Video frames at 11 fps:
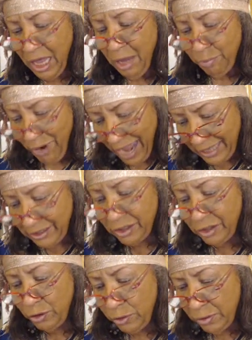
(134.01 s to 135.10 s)

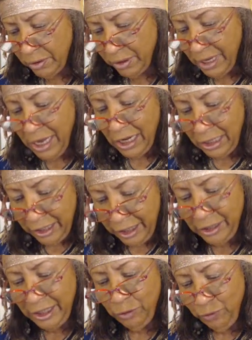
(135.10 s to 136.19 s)
practical,
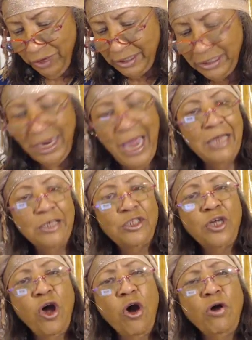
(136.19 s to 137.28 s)
clearly written, and
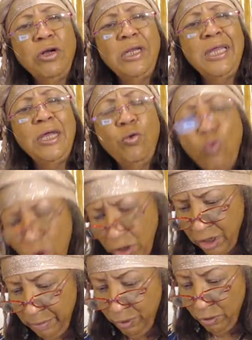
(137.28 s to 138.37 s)
totally
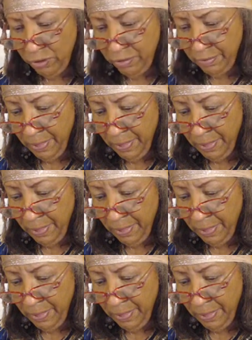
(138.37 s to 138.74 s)
workable.